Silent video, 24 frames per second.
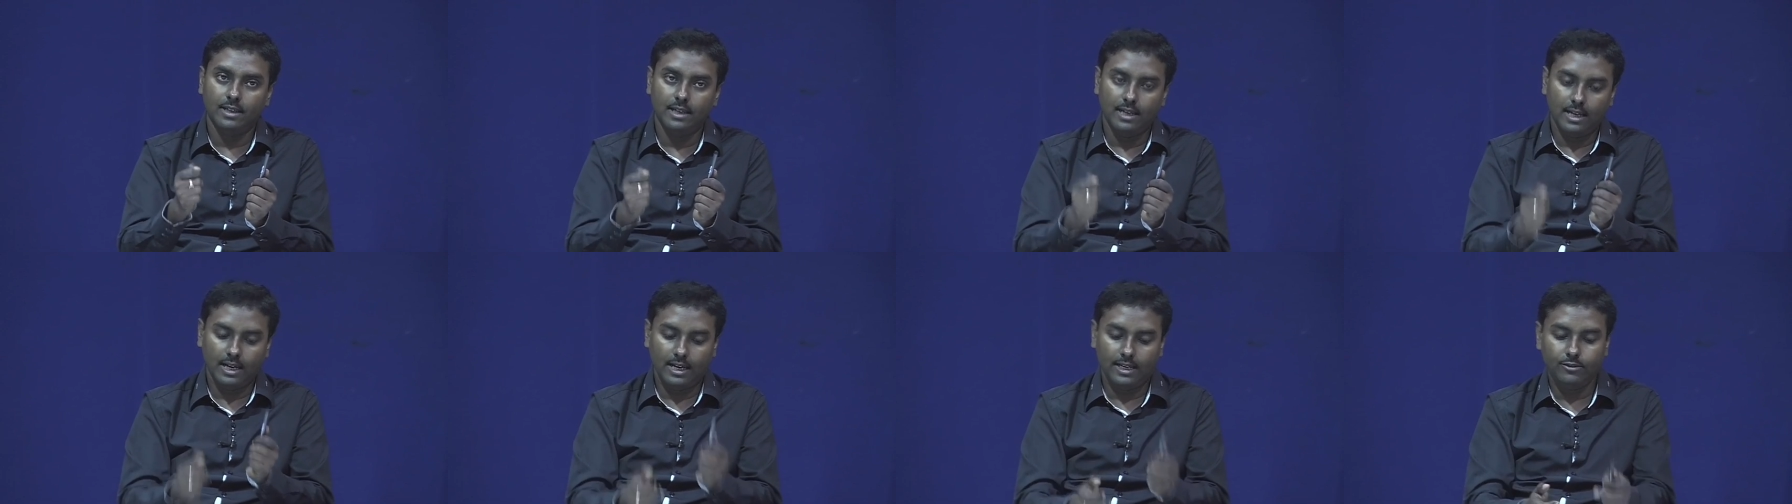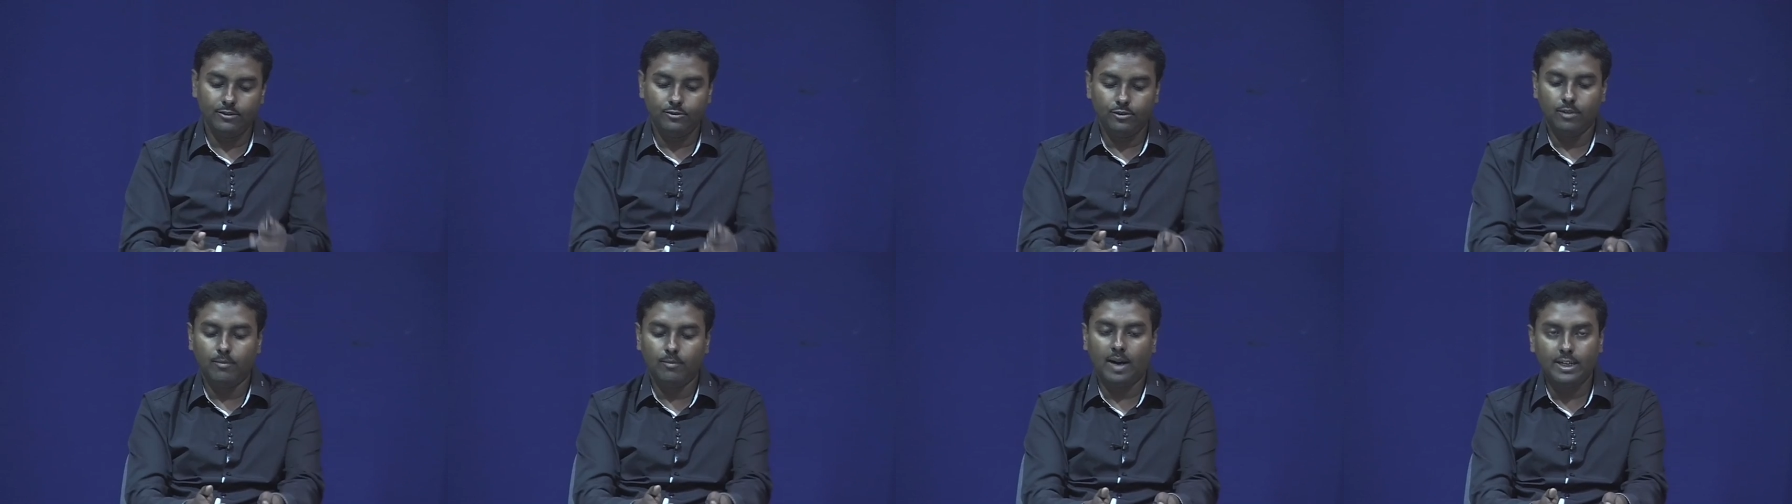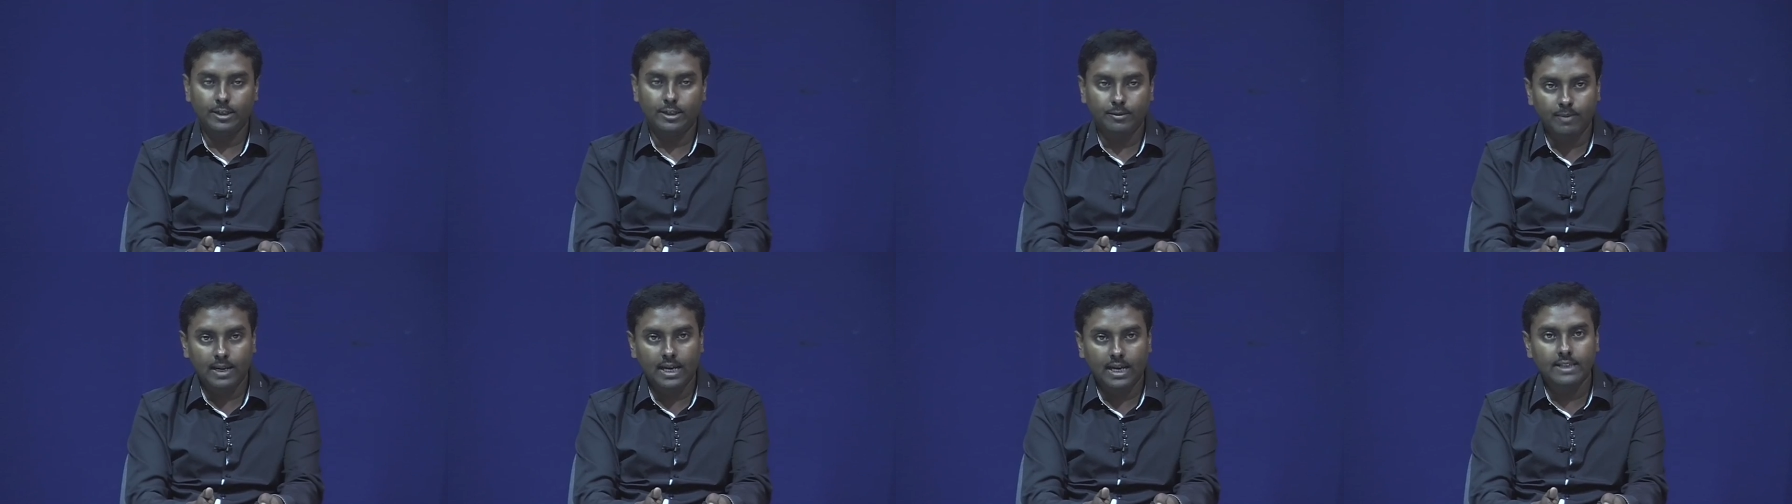and if we
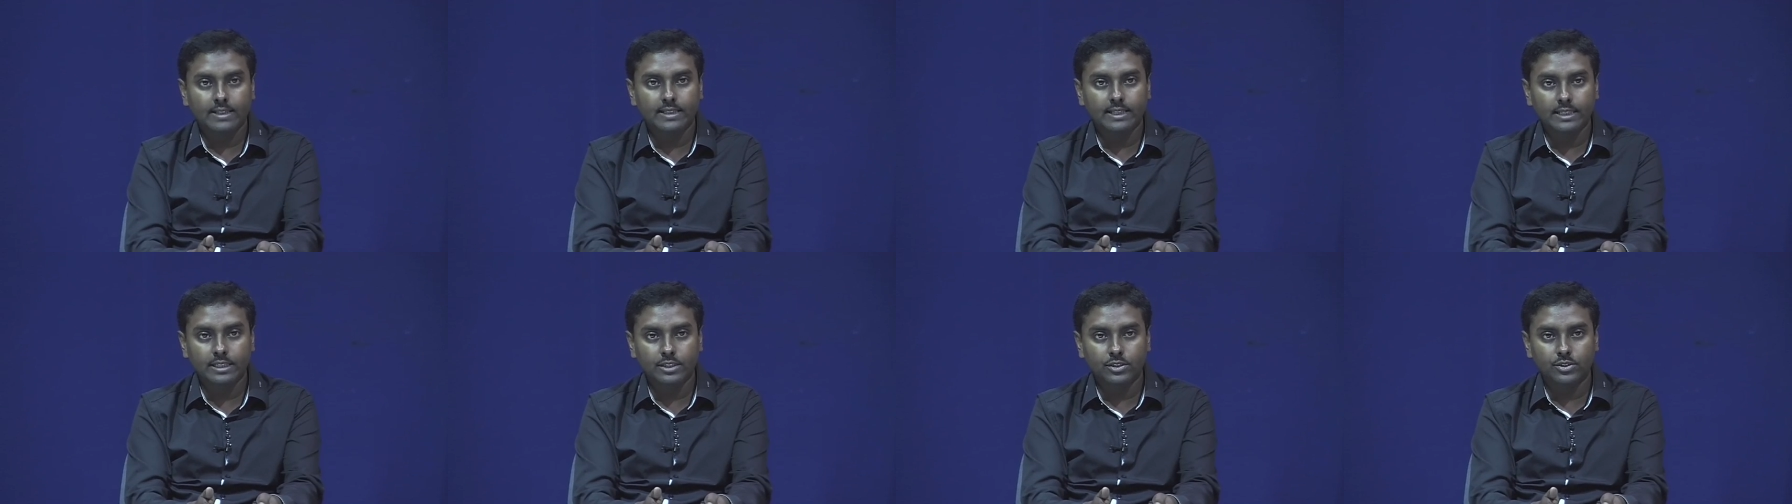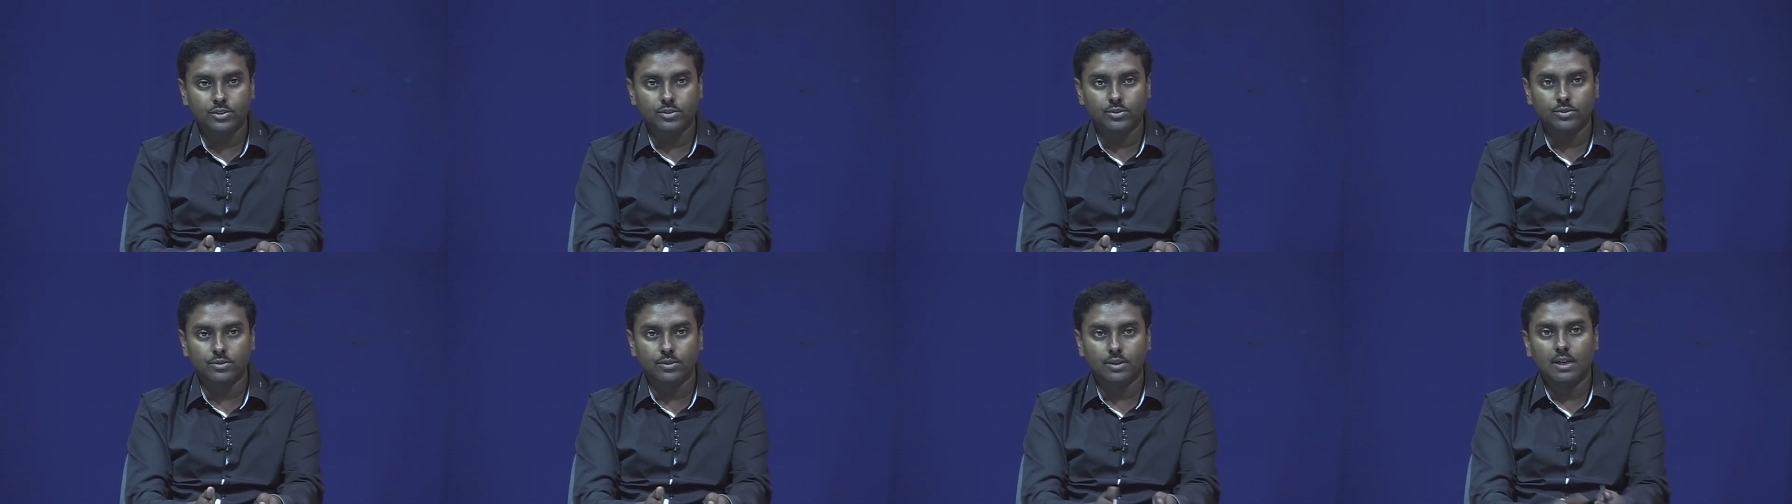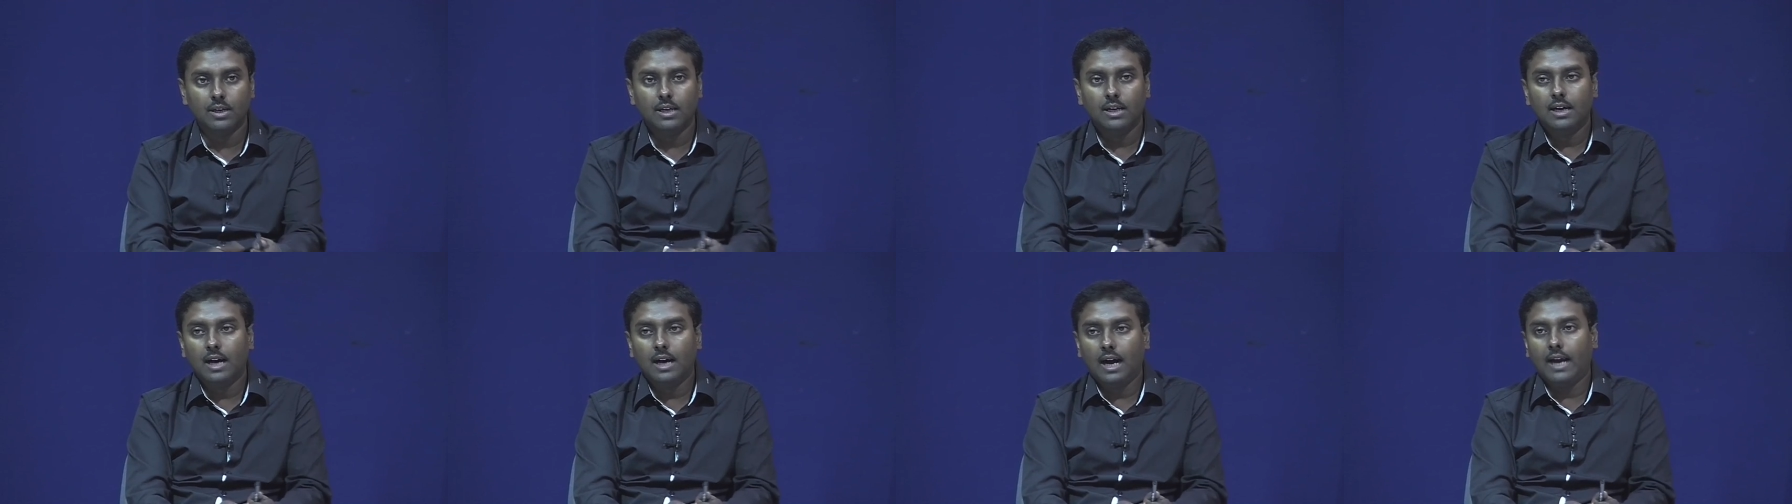multiply these two
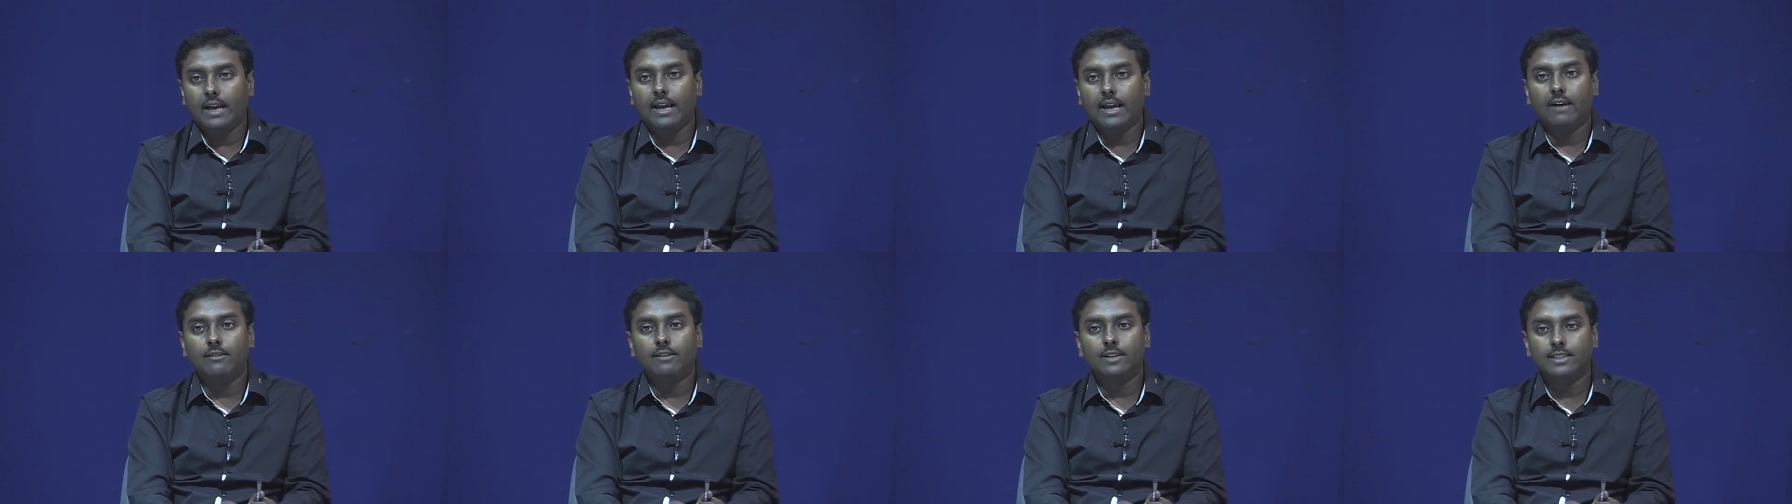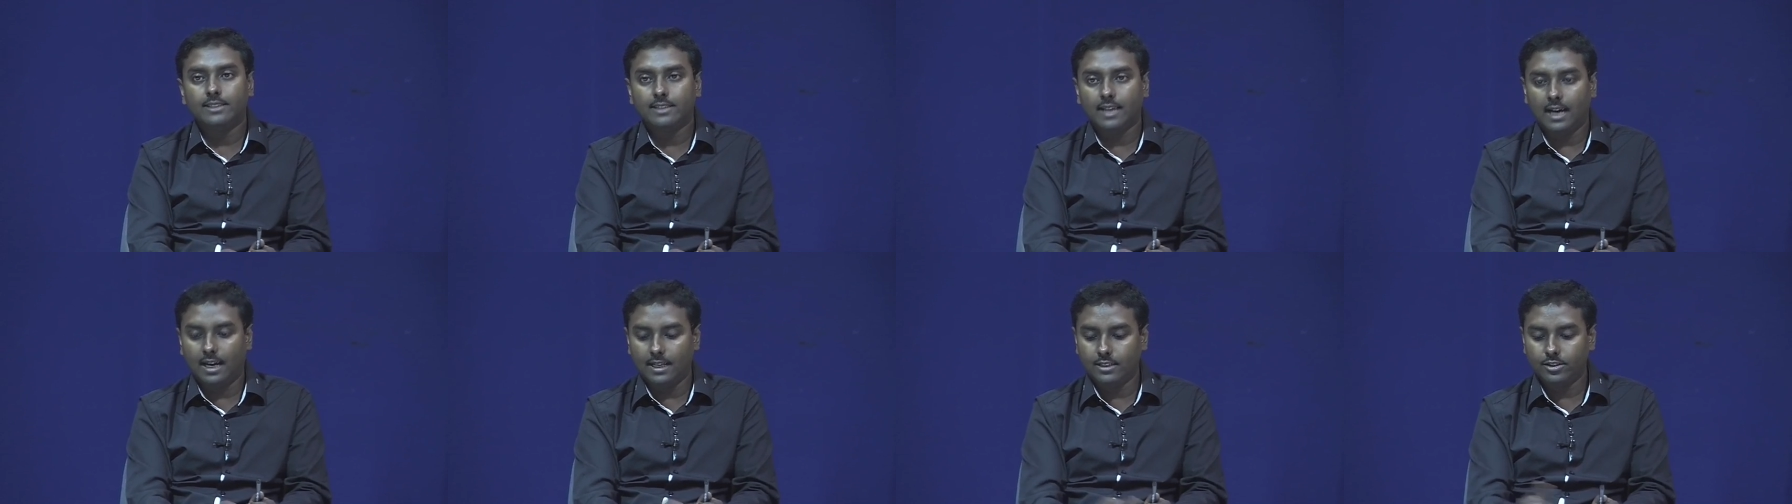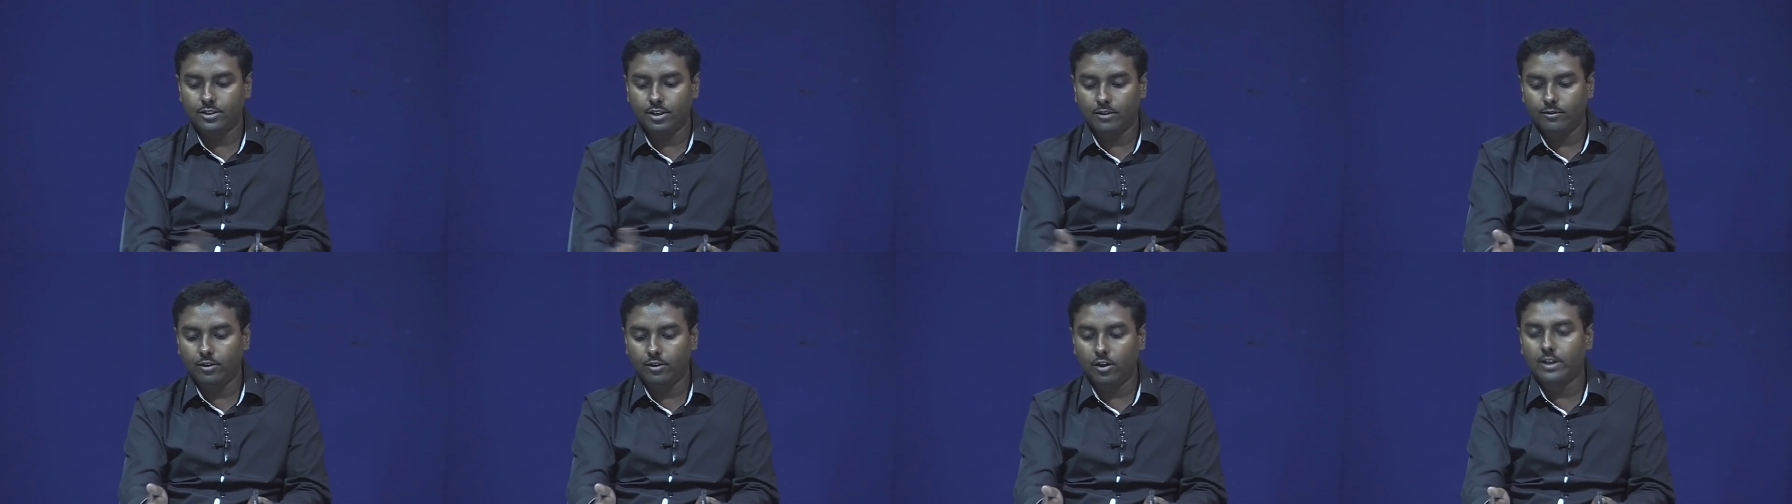I have a chance
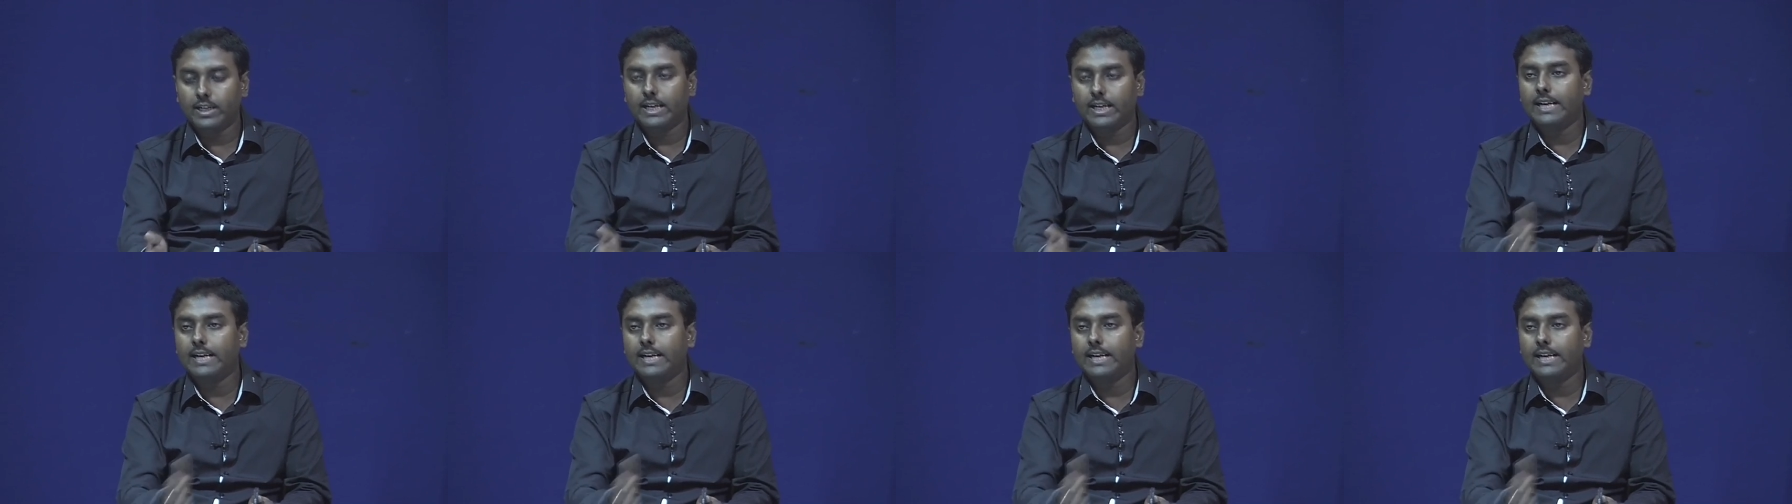of not